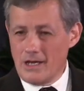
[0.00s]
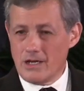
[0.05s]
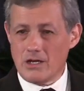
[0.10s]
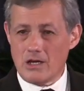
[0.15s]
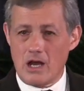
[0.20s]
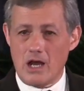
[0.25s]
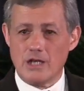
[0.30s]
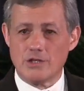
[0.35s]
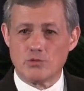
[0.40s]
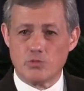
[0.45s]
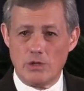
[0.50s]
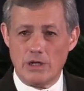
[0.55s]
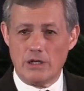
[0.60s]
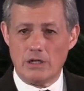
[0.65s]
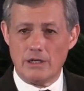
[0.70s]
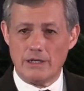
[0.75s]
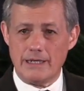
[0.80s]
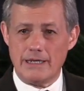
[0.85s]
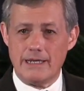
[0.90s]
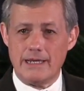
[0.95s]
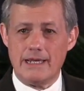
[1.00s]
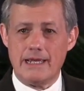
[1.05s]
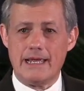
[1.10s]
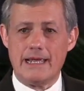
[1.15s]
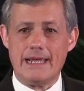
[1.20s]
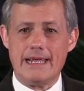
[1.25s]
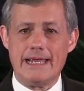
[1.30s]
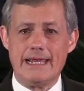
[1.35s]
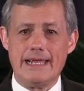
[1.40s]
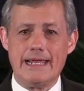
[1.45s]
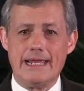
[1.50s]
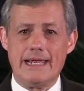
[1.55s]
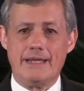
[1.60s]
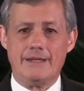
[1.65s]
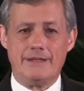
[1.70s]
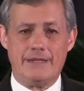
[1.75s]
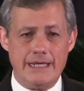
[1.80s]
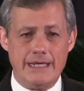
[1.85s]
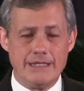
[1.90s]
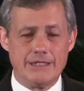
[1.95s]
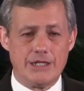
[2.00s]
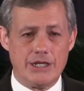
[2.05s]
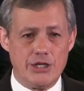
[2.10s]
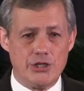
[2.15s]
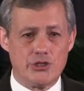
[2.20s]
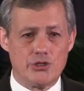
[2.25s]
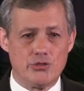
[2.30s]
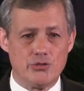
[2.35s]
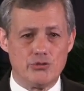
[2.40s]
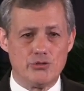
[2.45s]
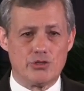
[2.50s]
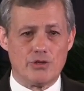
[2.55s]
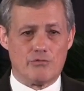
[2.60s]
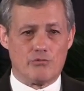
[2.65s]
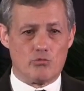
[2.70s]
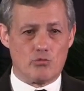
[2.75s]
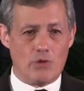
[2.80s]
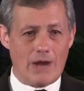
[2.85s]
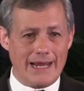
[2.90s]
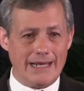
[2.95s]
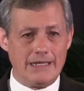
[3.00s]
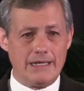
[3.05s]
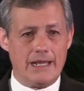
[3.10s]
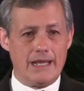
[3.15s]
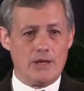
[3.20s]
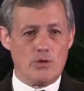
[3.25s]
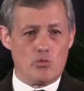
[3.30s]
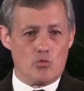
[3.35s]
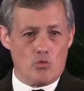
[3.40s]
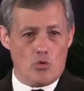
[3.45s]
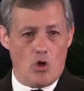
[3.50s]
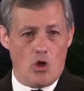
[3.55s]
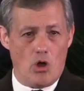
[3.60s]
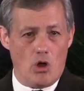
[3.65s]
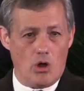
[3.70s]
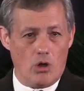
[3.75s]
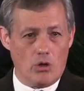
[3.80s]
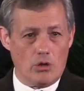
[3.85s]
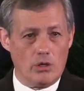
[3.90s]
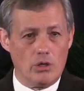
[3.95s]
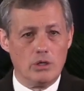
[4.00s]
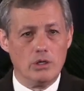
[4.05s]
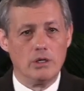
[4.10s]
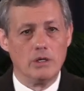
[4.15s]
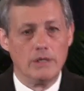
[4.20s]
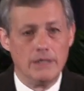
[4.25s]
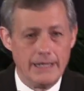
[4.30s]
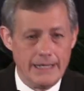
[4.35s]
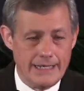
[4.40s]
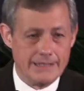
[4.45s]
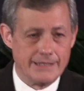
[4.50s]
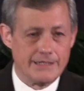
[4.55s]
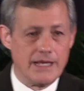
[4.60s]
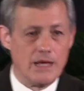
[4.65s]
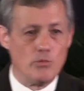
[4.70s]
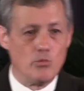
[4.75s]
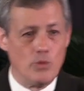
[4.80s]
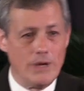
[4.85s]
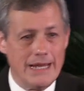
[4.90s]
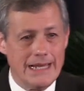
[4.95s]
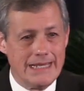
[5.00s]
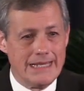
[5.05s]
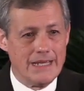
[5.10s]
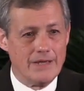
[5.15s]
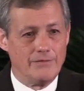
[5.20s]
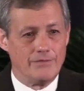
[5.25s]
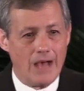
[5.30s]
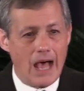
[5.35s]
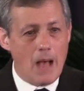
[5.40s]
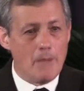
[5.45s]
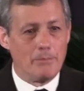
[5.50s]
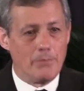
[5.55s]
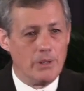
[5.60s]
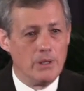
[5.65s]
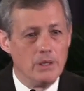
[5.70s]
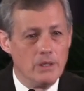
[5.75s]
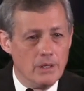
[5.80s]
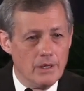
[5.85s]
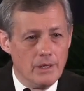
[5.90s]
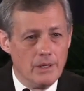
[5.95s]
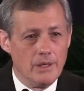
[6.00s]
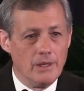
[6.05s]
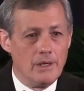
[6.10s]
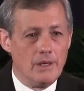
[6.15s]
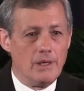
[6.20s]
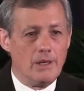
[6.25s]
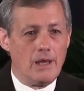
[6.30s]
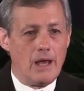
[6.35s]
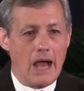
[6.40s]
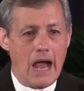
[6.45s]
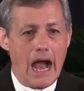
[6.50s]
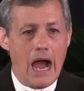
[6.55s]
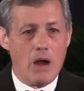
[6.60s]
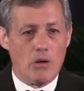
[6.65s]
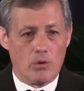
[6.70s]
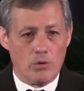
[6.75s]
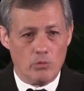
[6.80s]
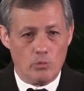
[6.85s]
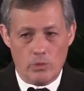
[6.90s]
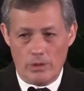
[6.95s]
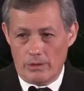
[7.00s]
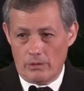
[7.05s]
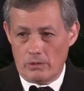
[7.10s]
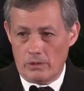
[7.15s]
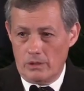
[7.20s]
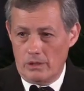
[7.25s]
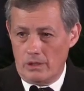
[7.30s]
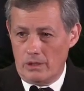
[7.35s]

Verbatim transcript: God's will in these issues of right and wrong is that we give up our will.